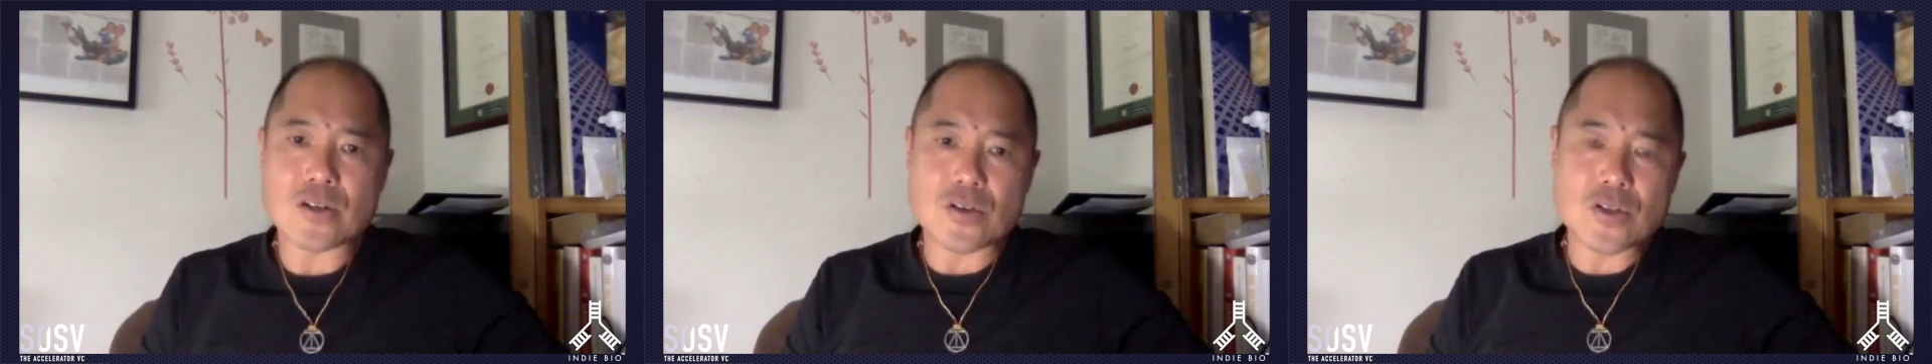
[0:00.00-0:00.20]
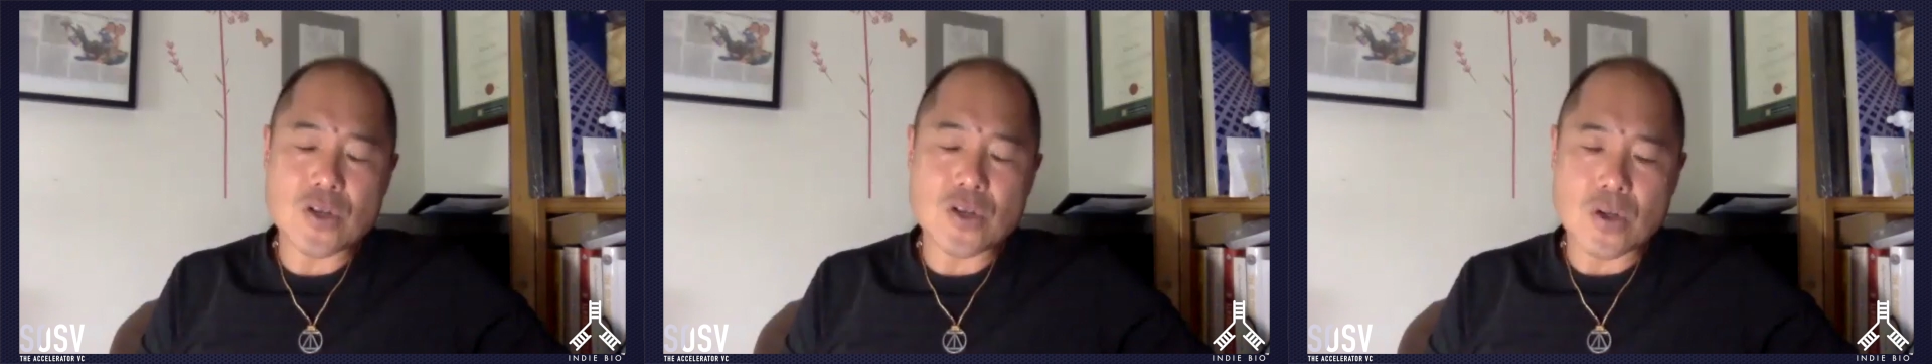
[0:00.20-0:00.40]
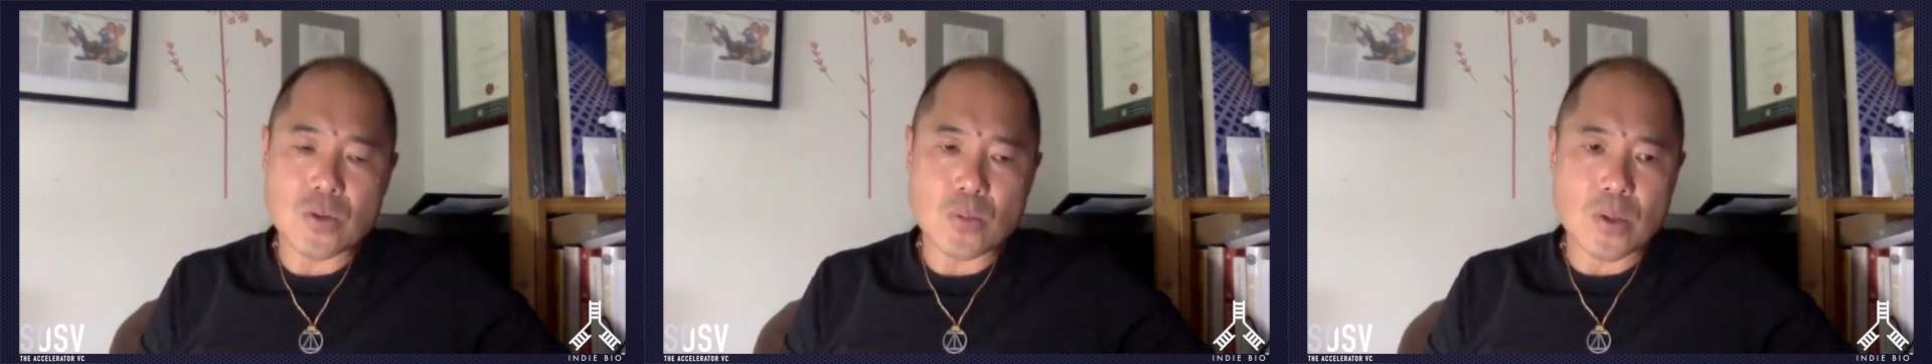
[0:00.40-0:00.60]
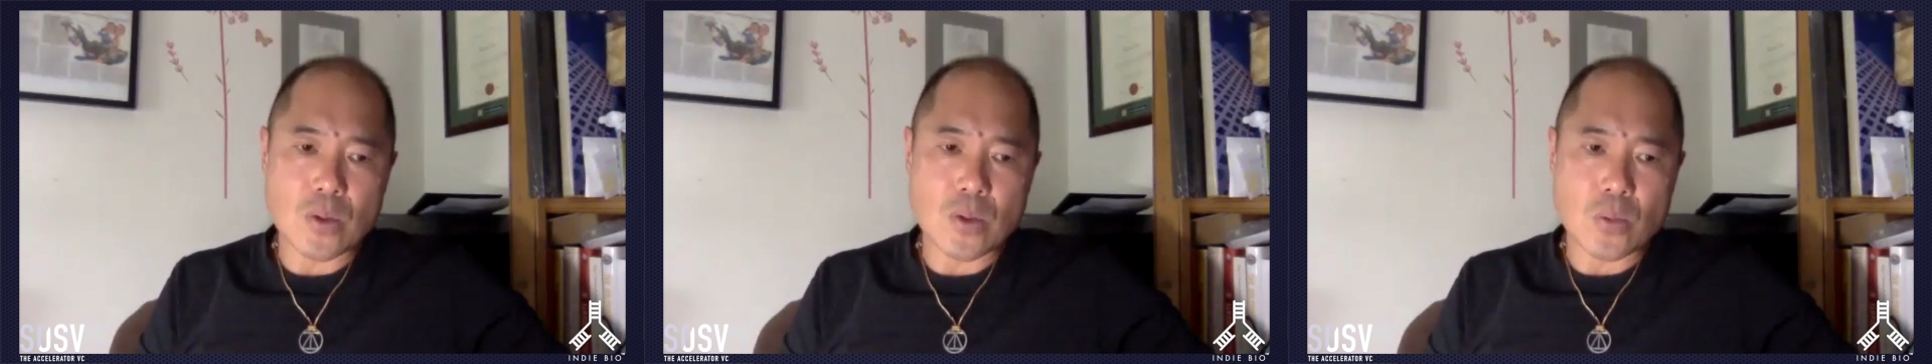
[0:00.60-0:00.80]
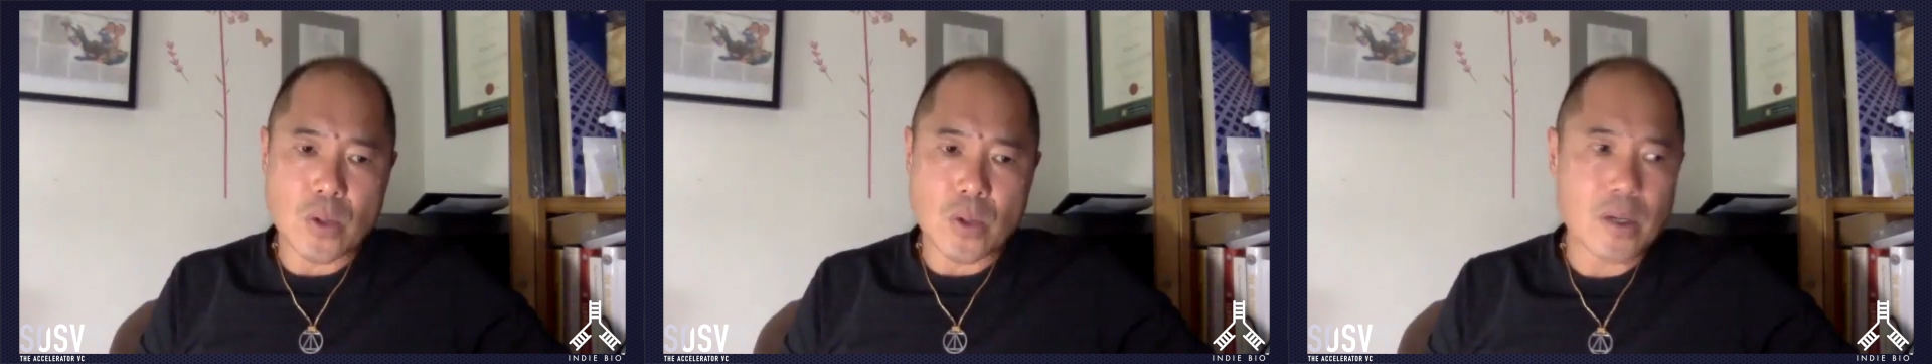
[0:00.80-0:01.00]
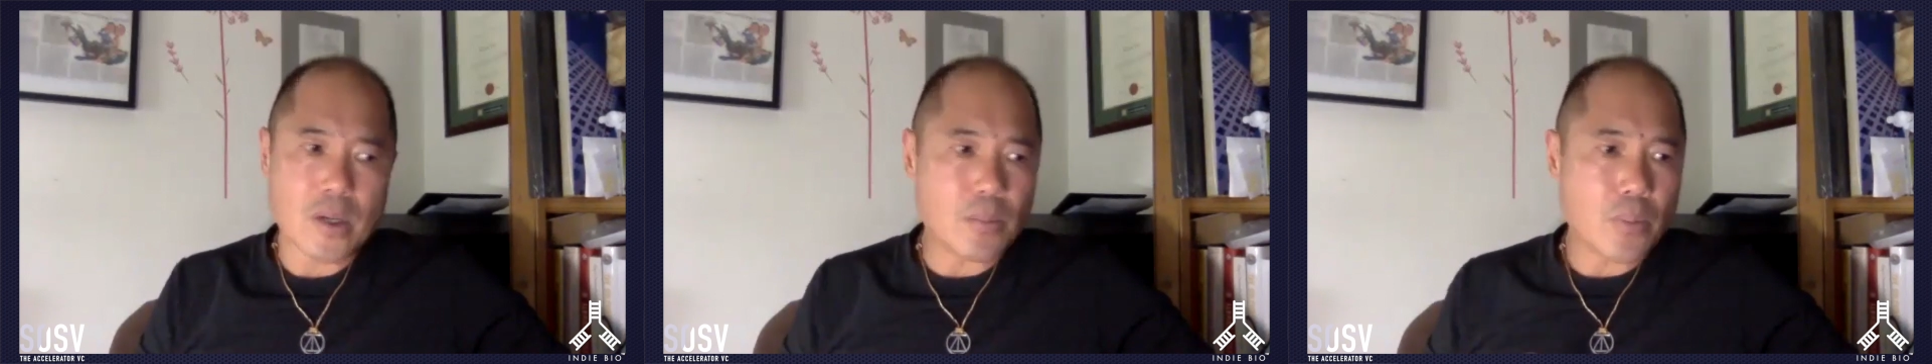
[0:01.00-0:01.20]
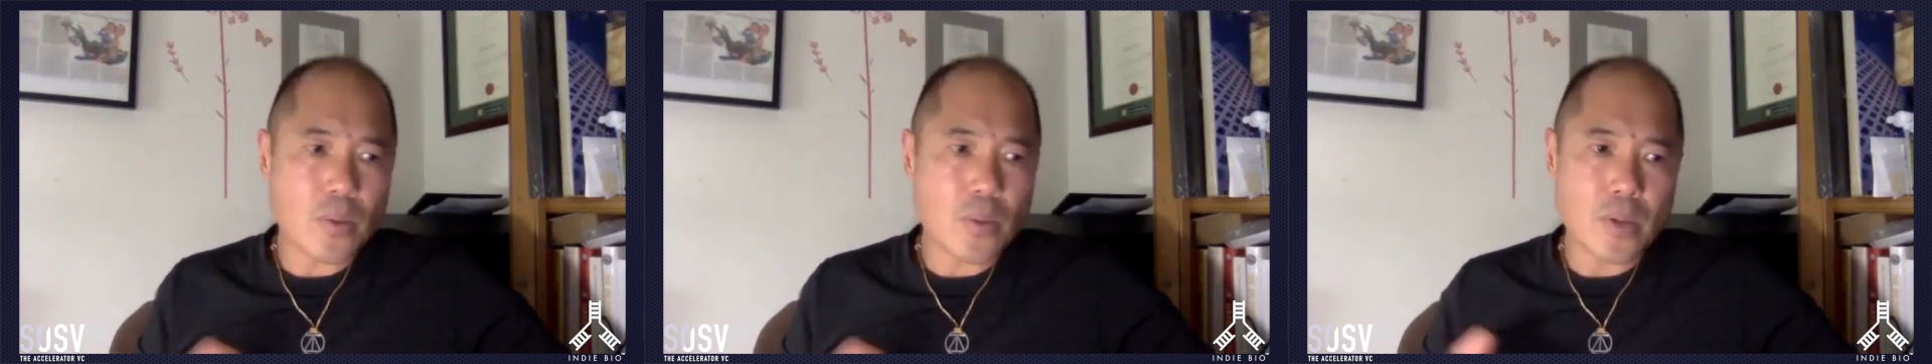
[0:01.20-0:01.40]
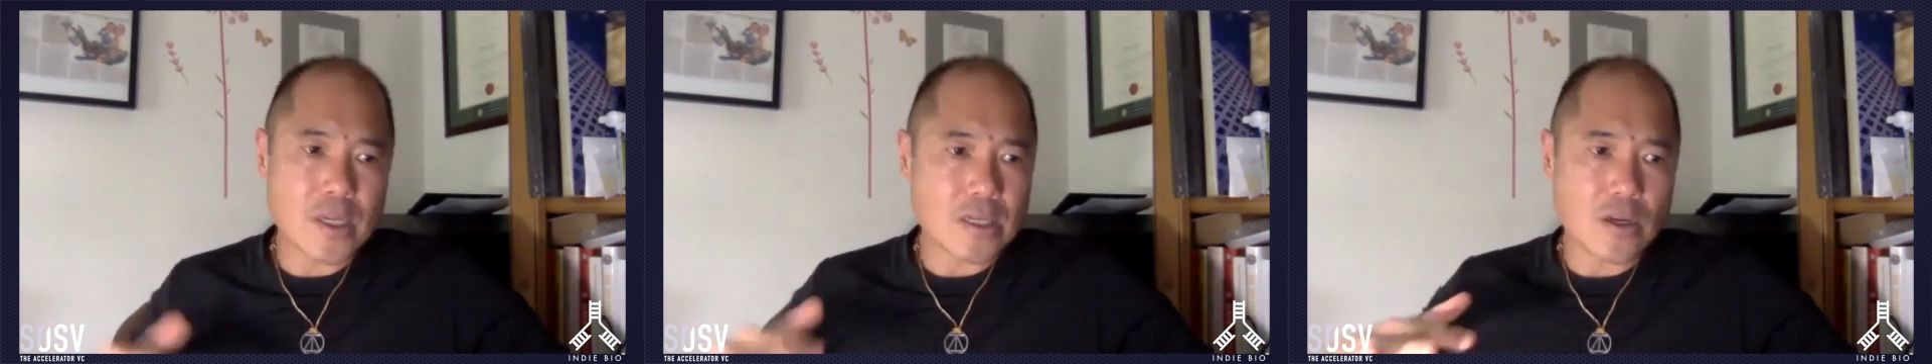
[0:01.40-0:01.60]
So we're at a
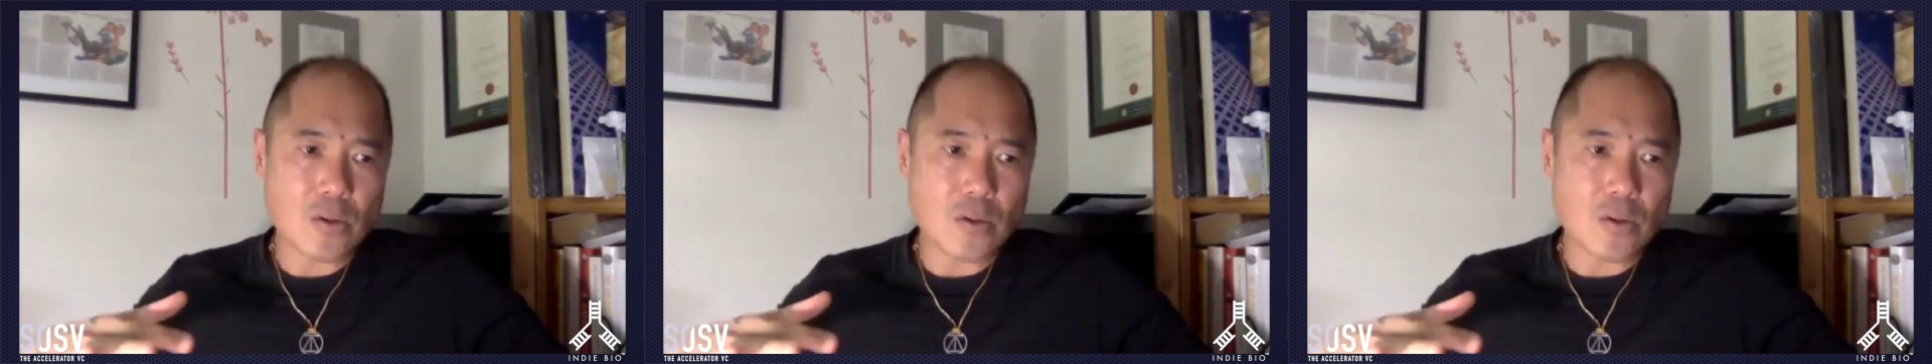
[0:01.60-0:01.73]
point